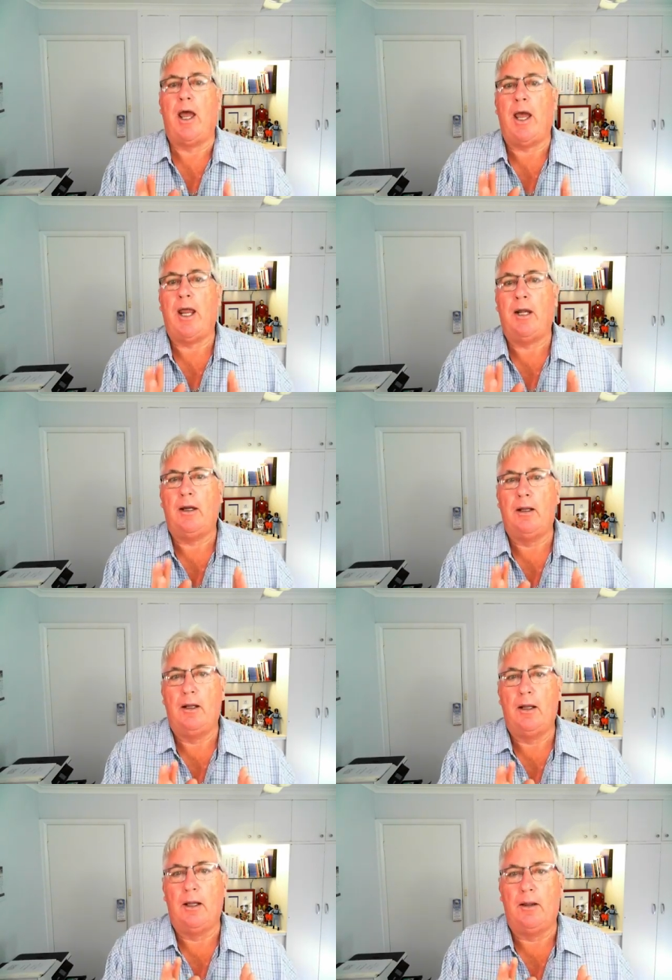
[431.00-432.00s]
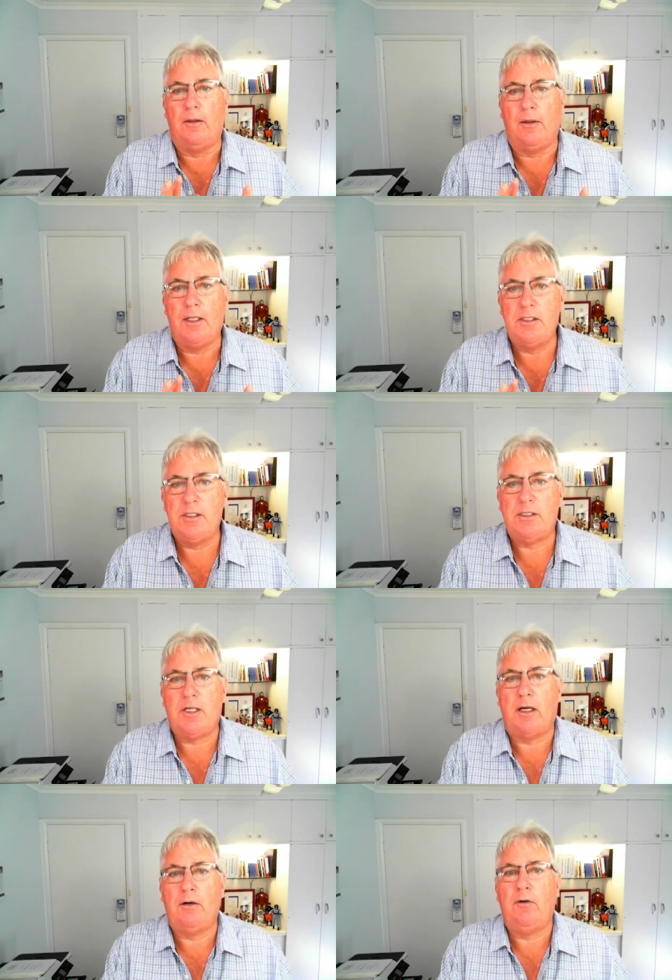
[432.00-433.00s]
and this is
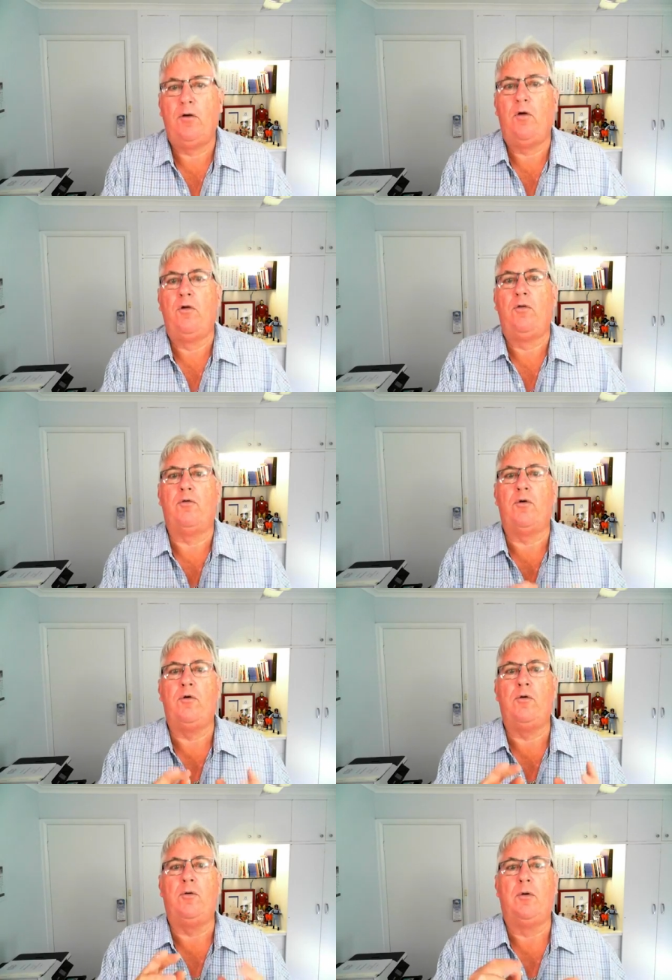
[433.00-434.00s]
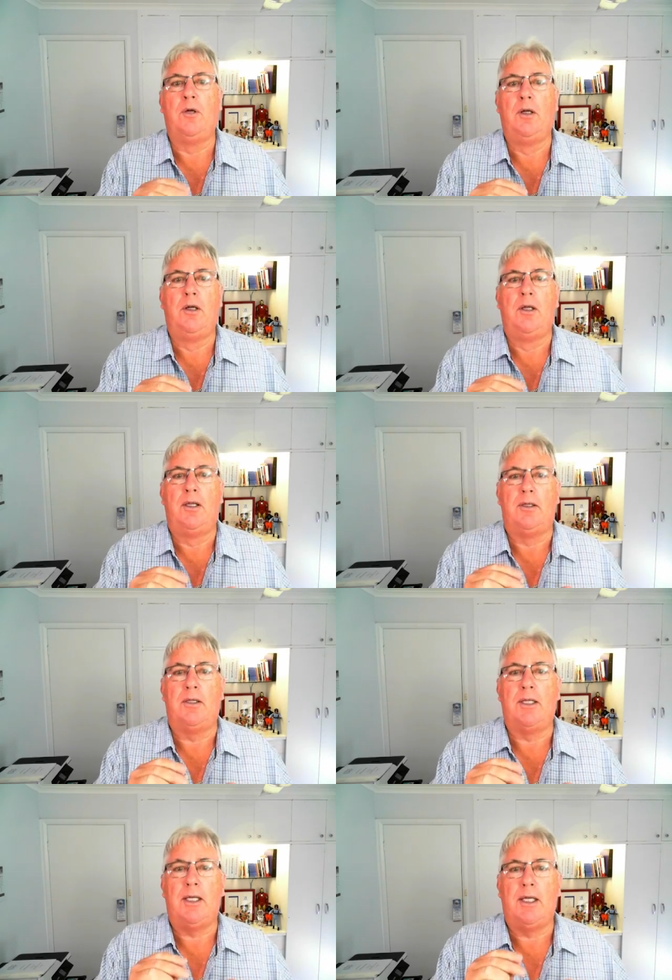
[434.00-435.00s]
done through
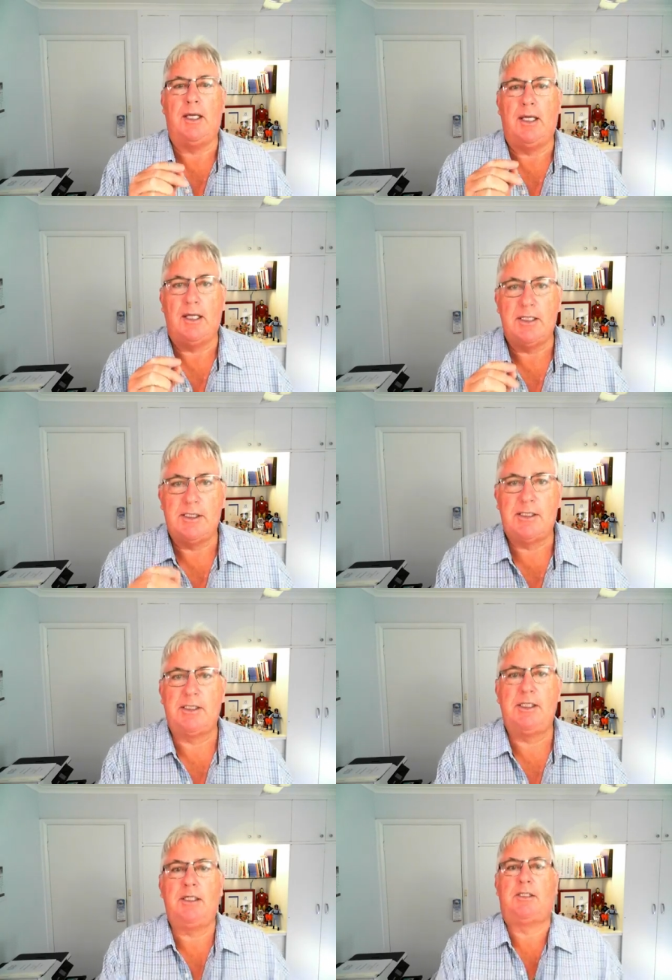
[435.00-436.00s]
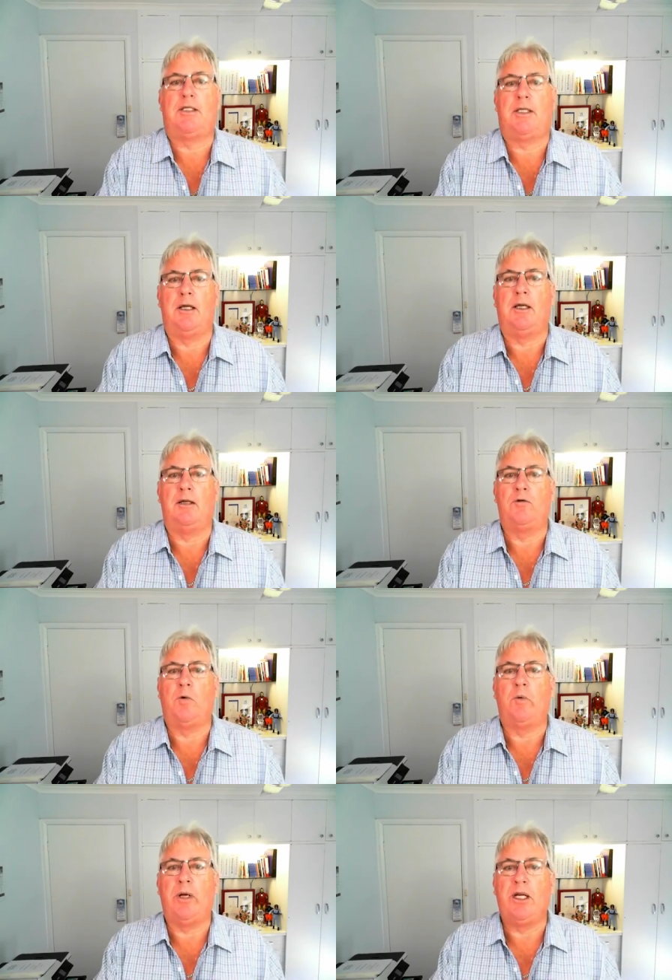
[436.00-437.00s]
the sixth key to
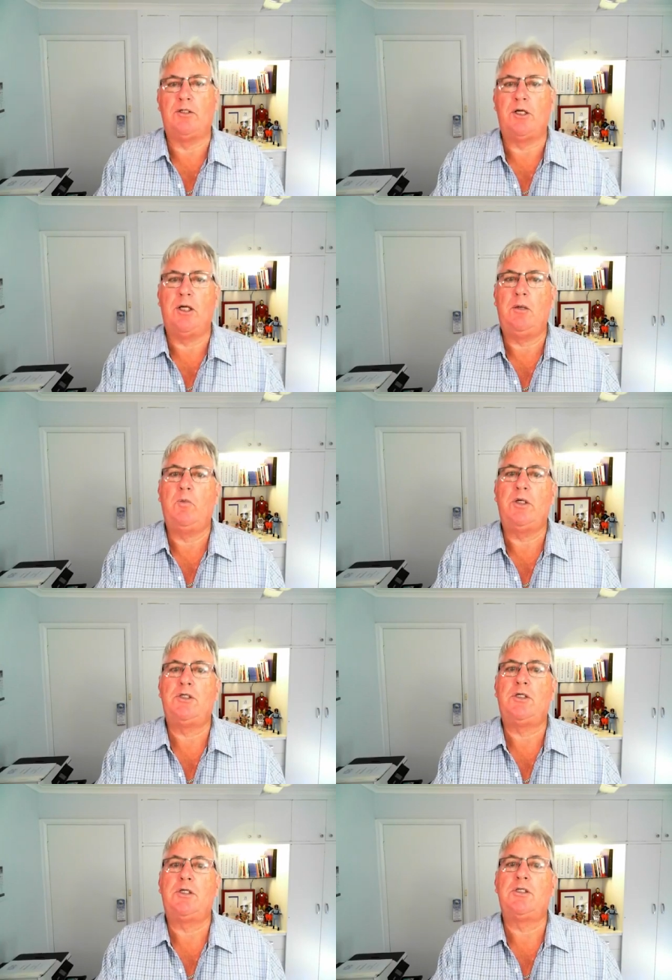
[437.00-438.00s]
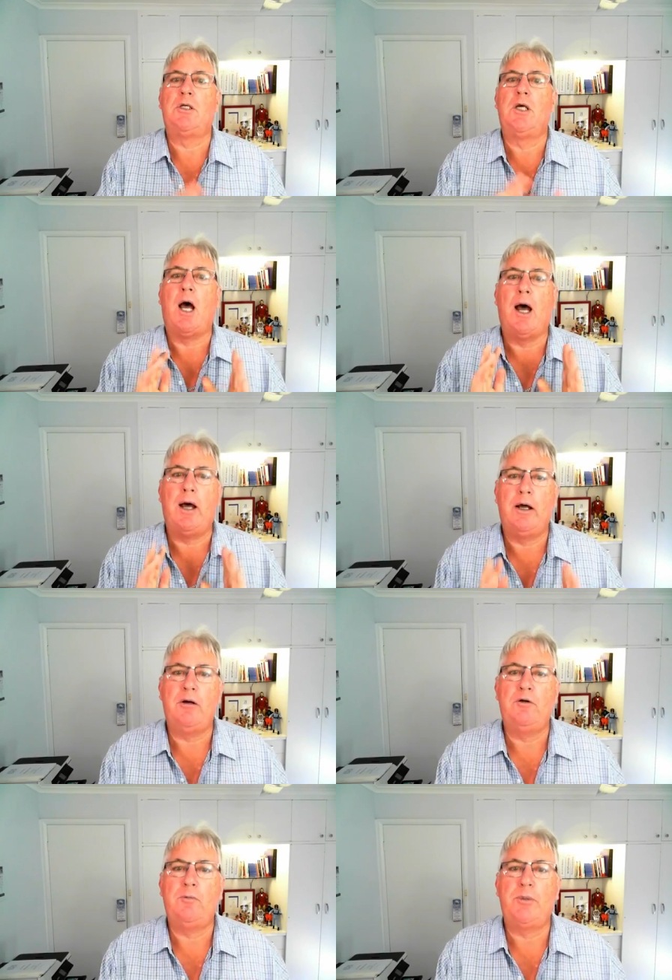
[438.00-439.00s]
a winning team, which is
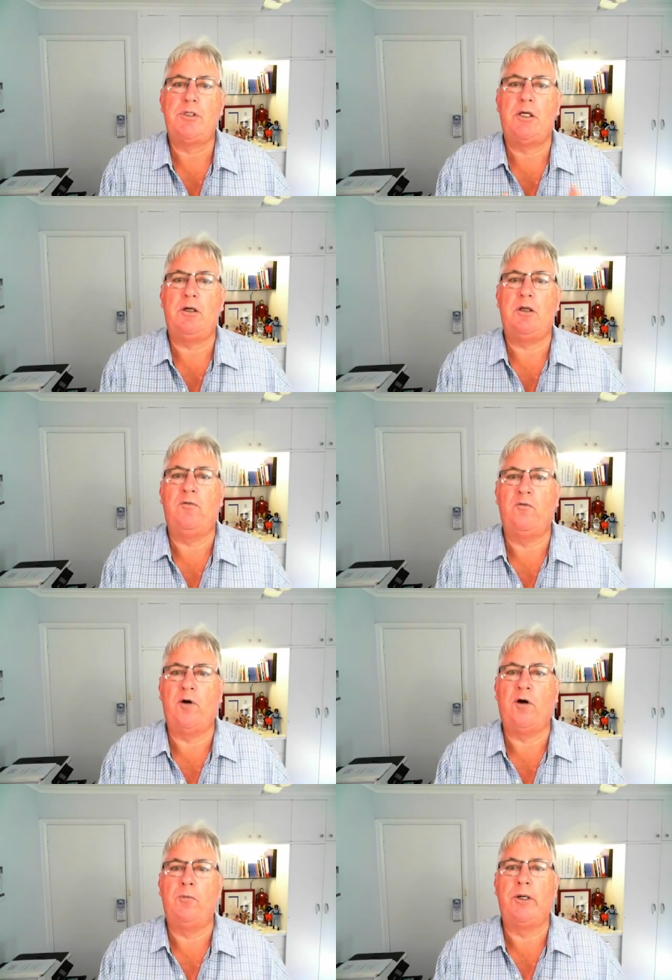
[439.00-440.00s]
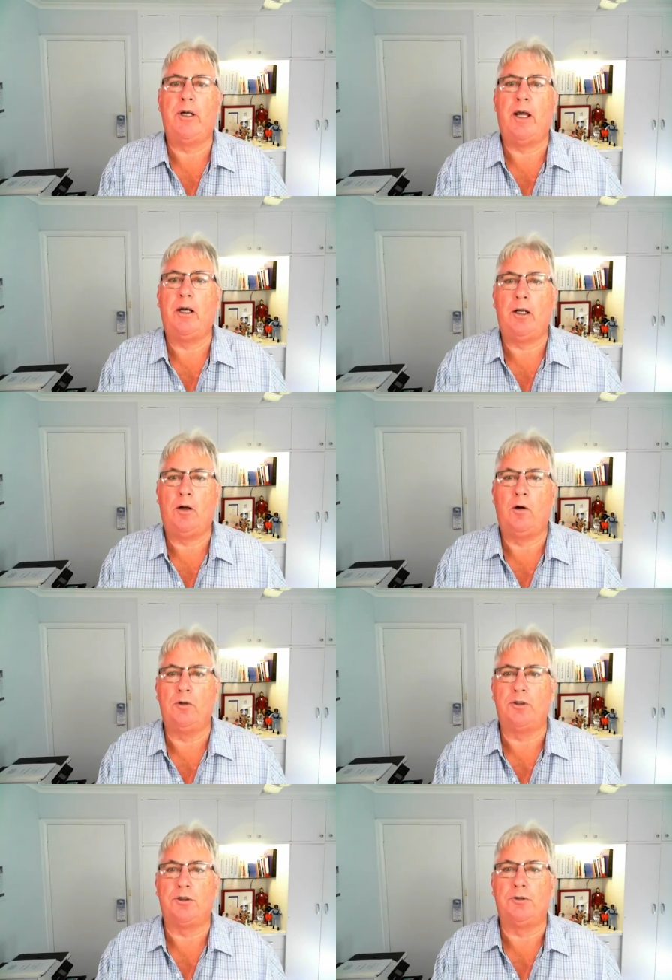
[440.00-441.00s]
100% involvement and
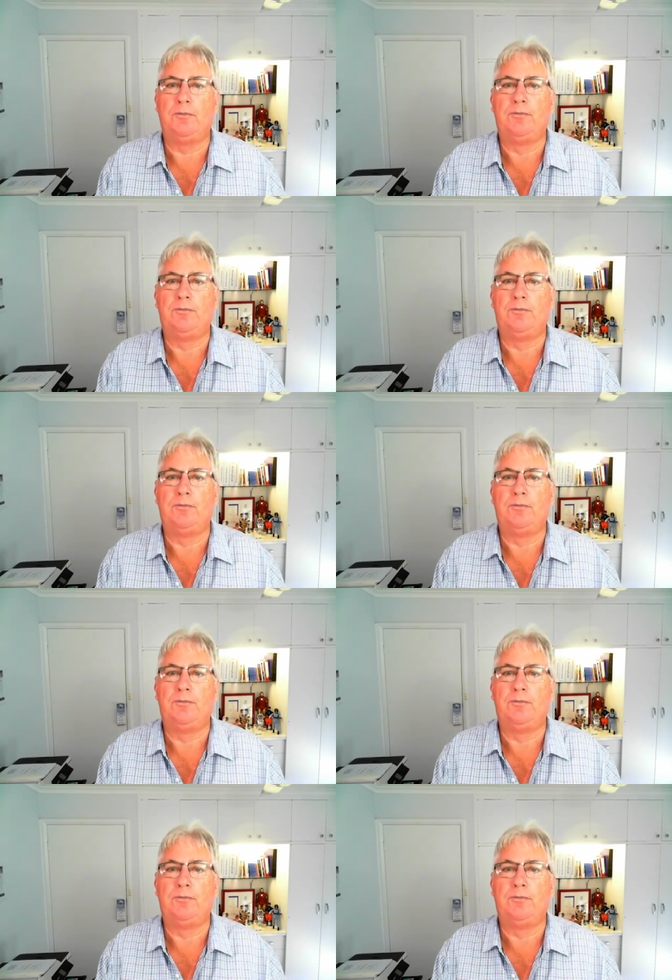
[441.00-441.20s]
inclusion.